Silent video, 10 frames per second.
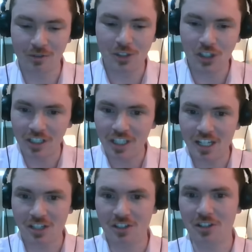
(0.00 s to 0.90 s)
of
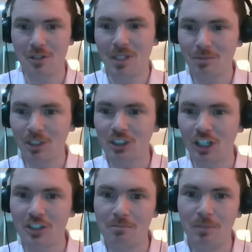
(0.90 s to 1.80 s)
citations that people are
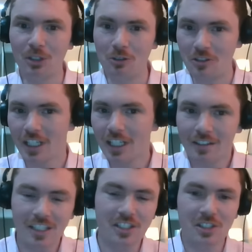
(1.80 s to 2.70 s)
trying to build,
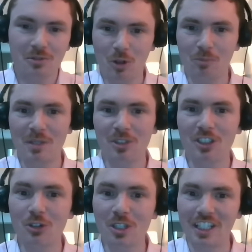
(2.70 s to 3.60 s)
this is what people are doing.